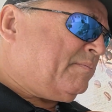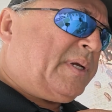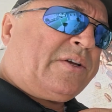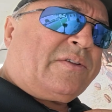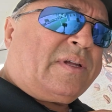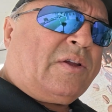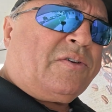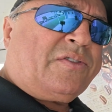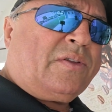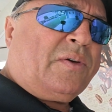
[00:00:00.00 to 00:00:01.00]
because of the
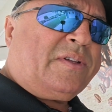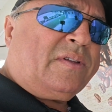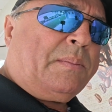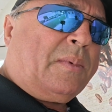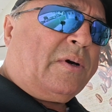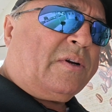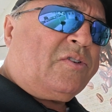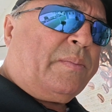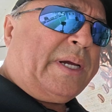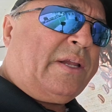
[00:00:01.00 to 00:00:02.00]
noise of the motor,
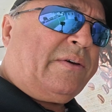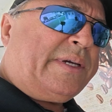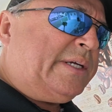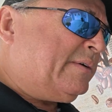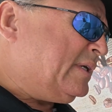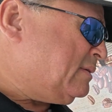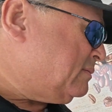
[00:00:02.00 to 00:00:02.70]
you might not hear it.